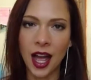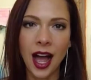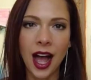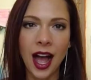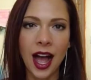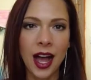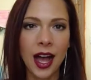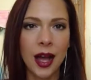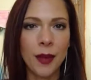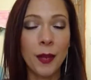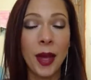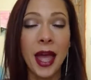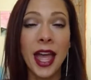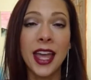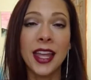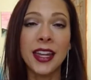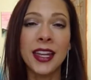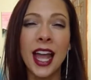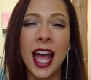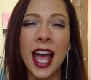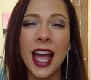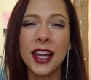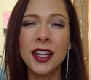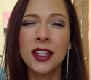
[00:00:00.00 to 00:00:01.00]
Um,
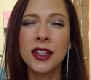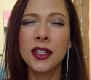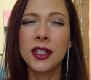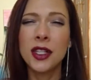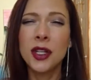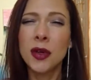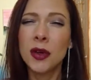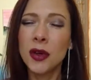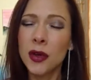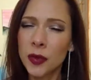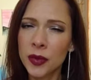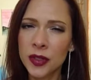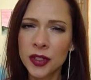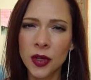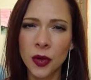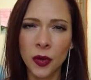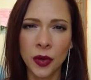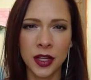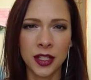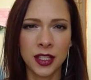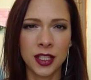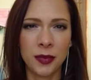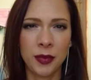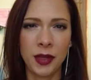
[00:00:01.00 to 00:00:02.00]
and I knew it was
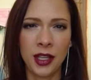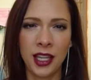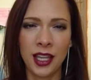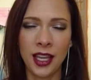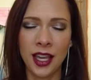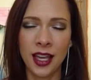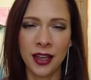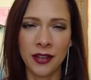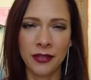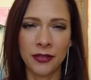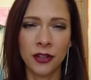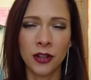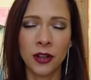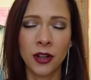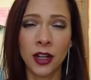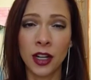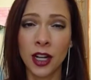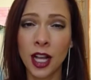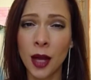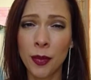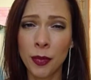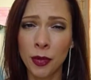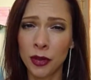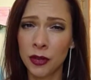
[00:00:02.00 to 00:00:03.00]
going to be for
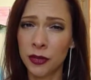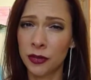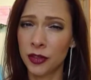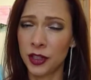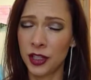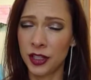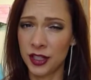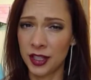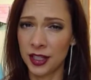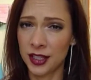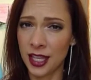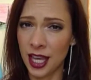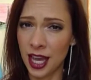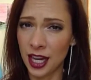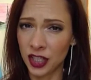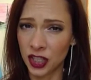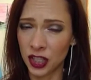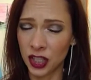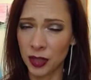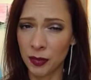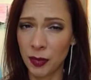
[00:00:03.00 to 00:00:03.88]
a couple of reasons actually.